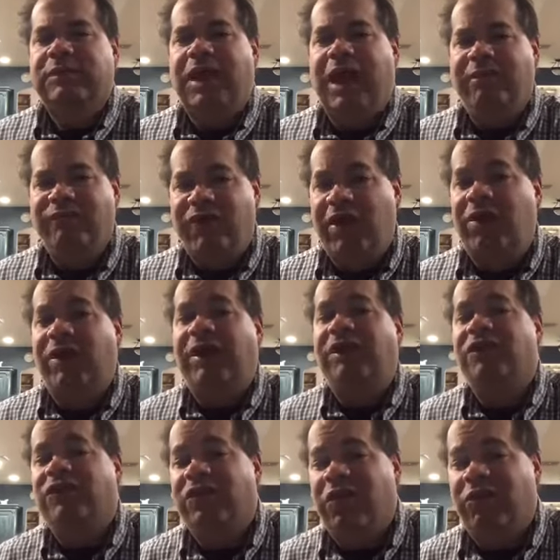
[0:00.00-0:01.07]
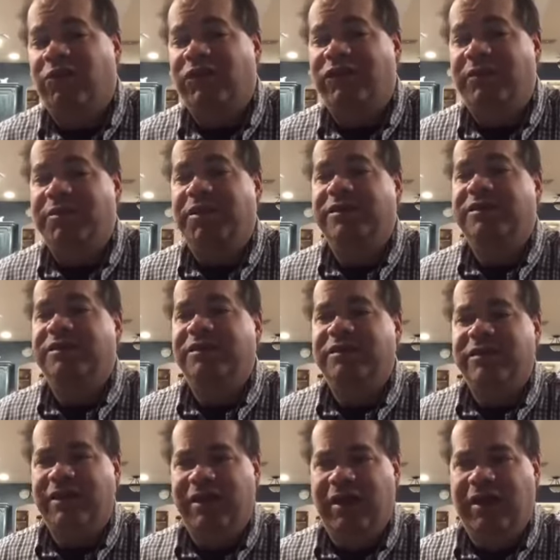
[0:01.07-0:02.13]
I'm very concerned with some of the
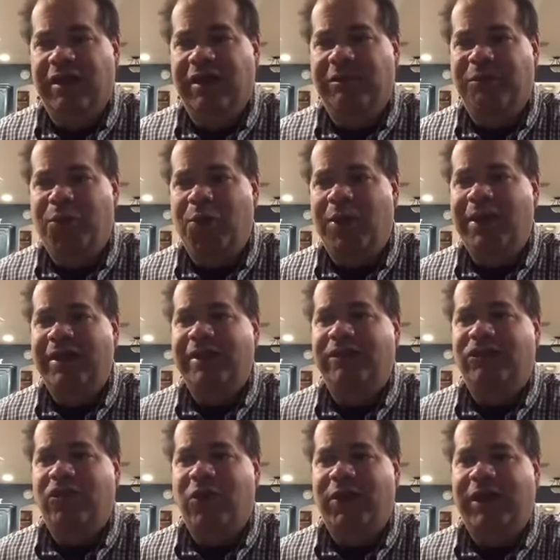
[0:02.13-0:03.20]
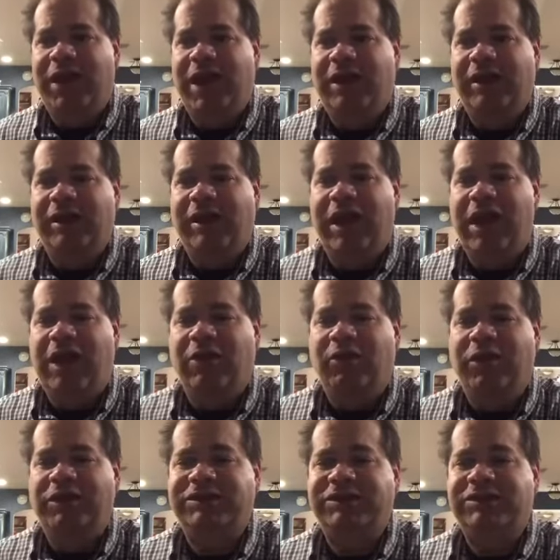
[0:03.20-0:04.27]
the pointing that's going on in
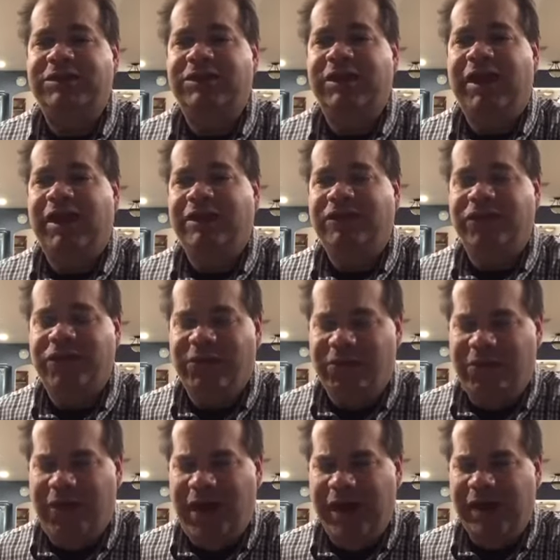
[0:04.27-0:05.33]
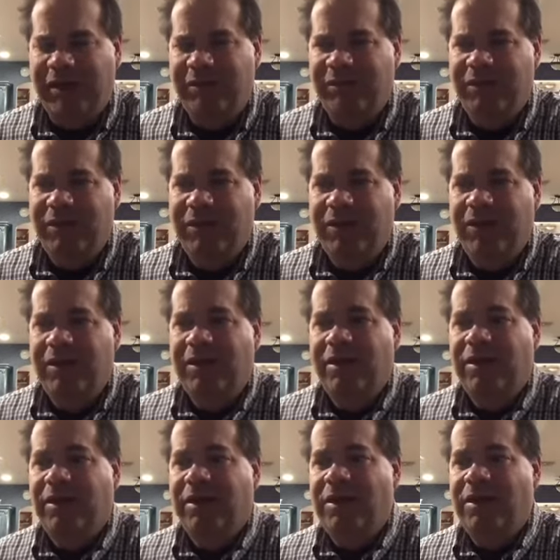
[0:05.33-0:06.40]
Congress, and so I am
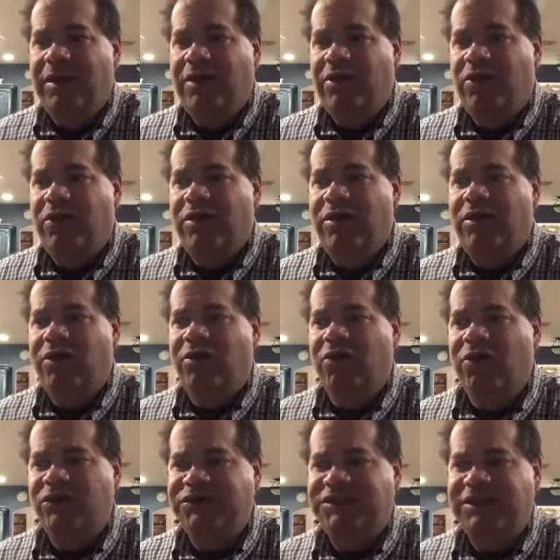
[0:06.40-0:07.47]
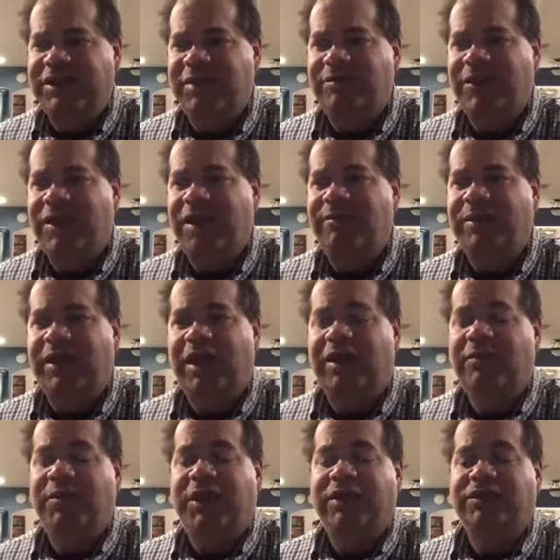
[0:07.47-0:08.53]
urging them to come
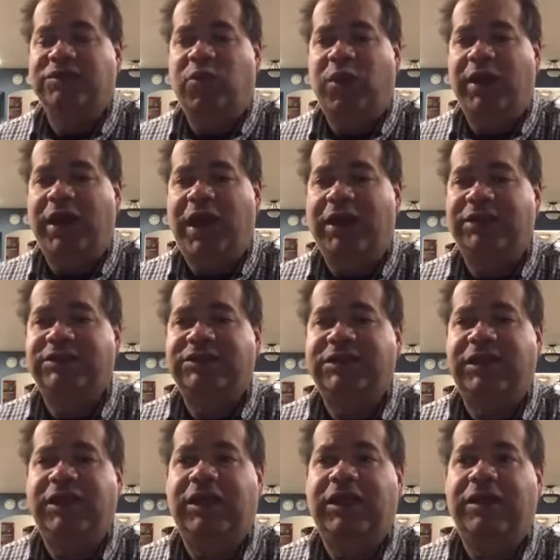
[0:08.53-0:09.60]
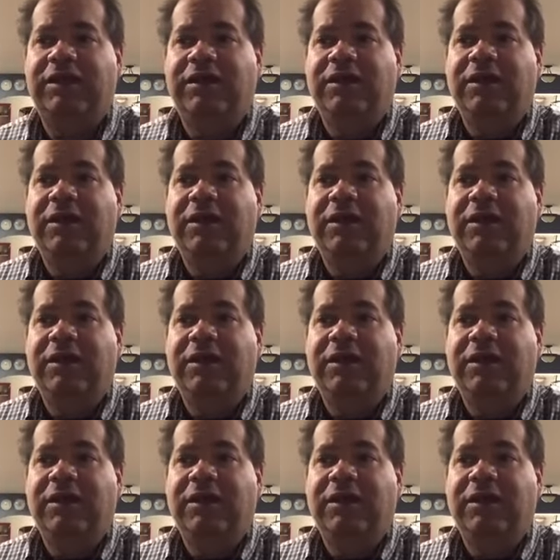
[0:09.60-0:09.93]
together because, quite honestly,